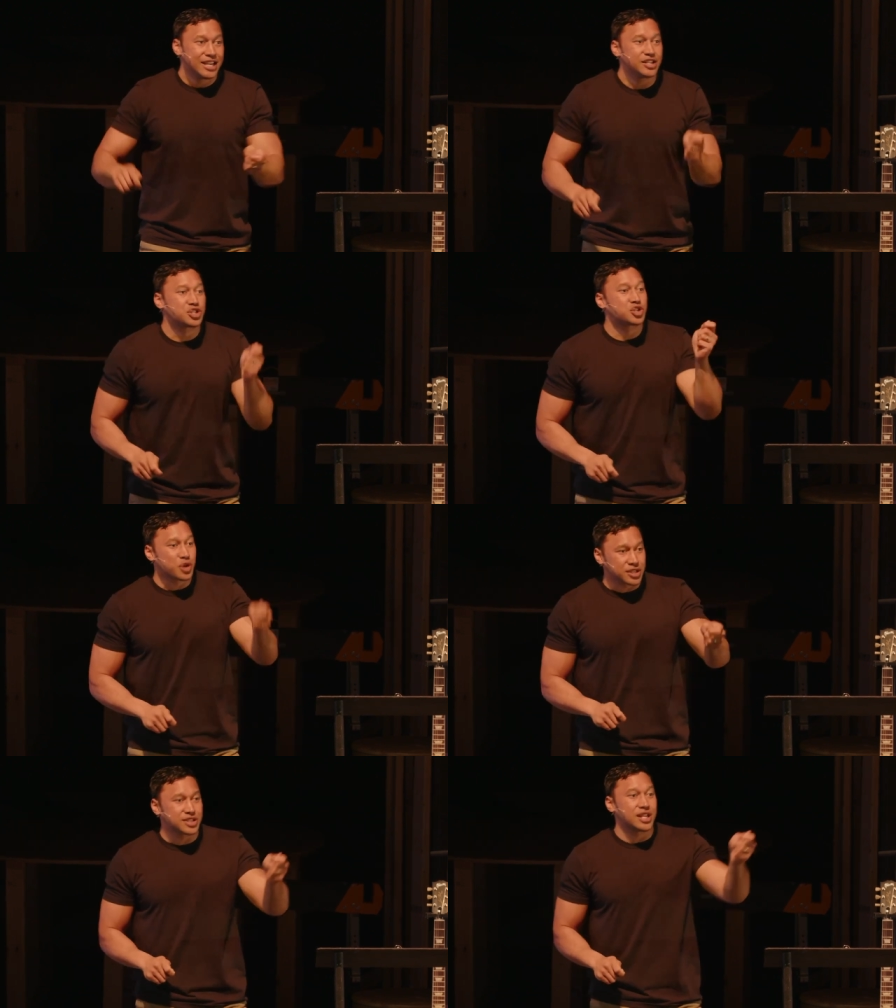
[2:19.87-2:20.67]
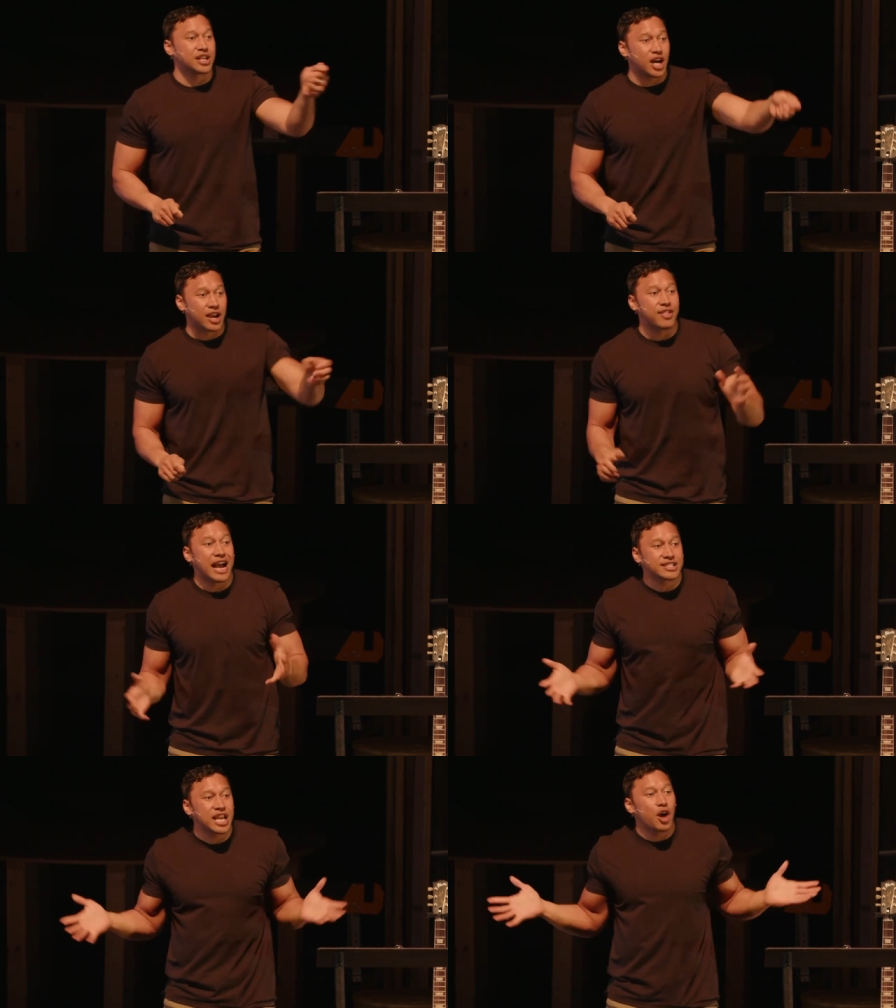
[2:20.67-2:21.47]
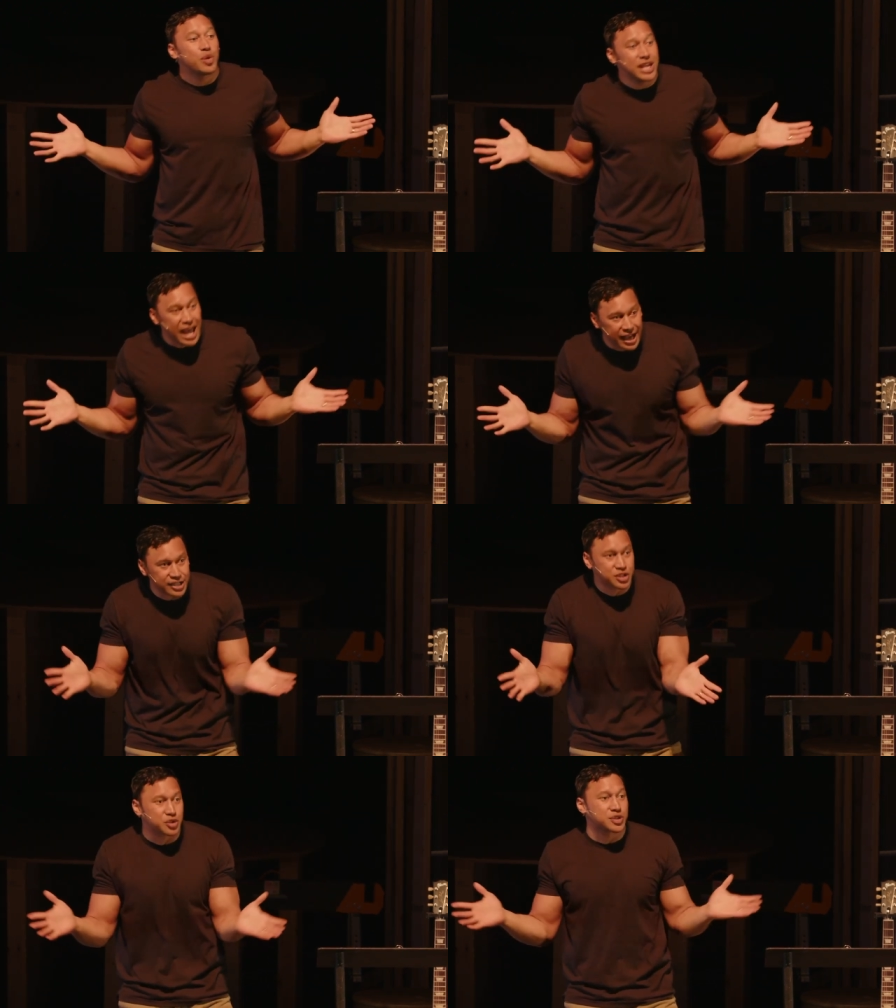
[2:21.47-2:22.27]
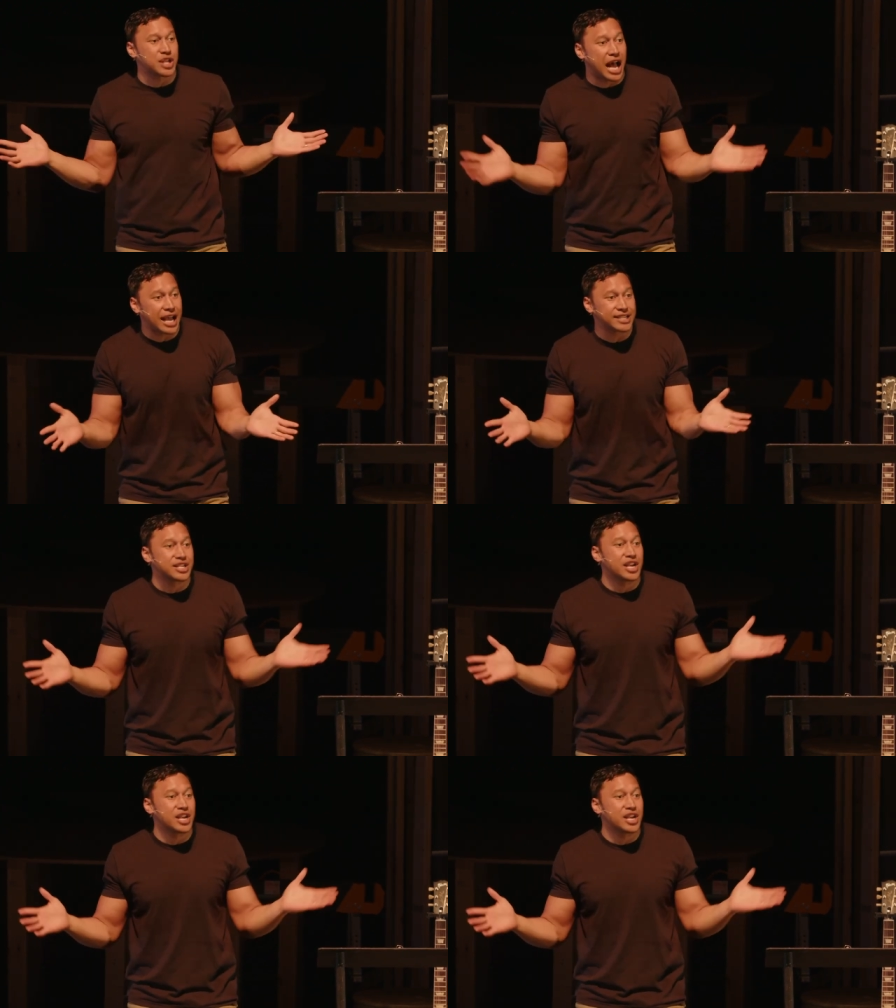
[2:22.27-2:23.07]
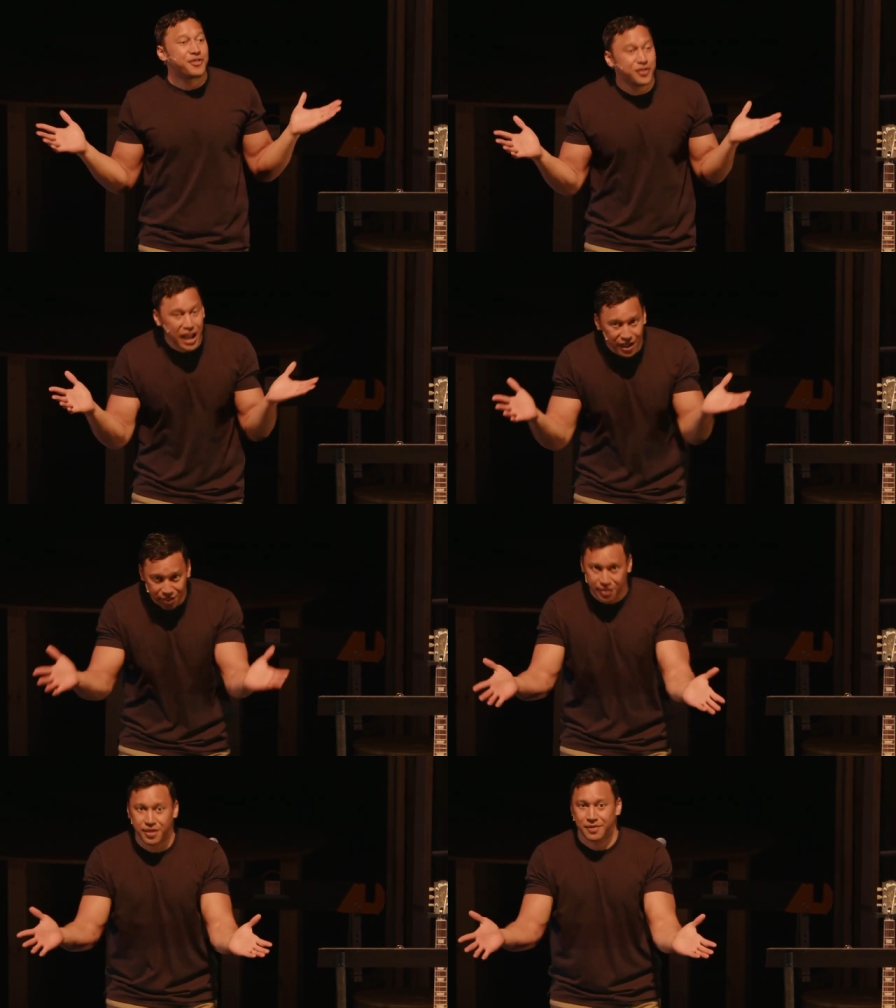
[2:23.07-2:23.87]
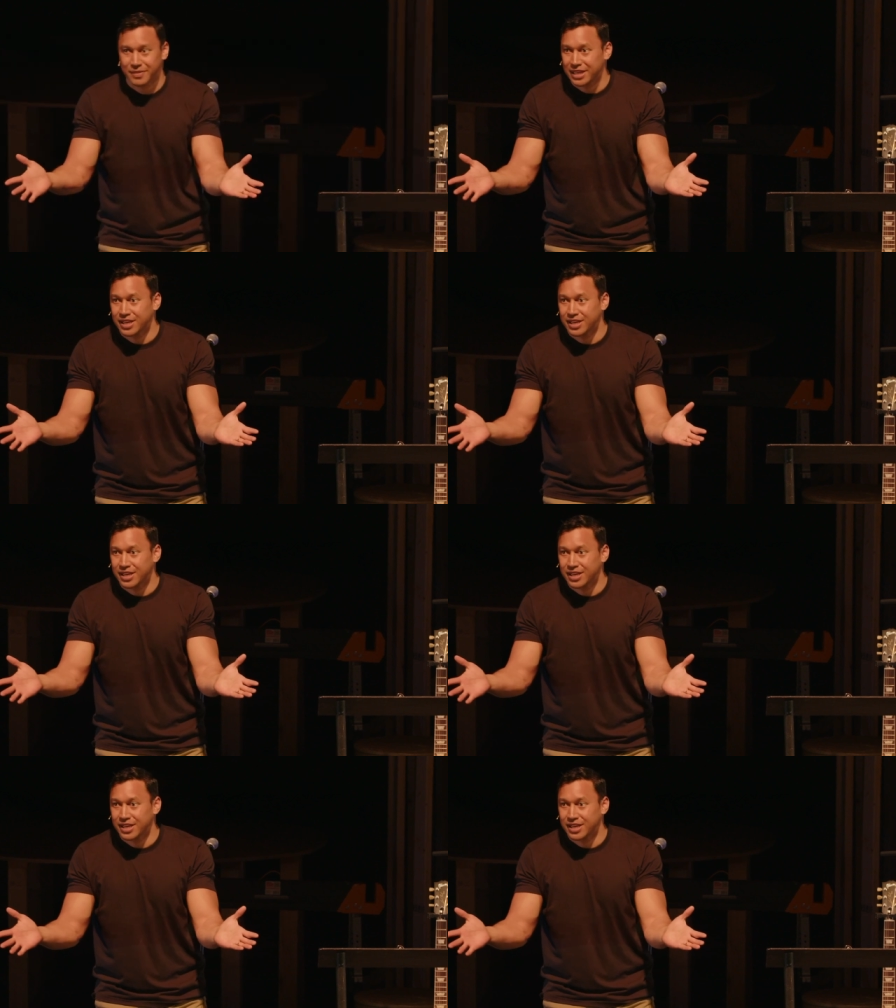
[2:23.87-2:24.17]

It is trusting God. That's how we exercise faith.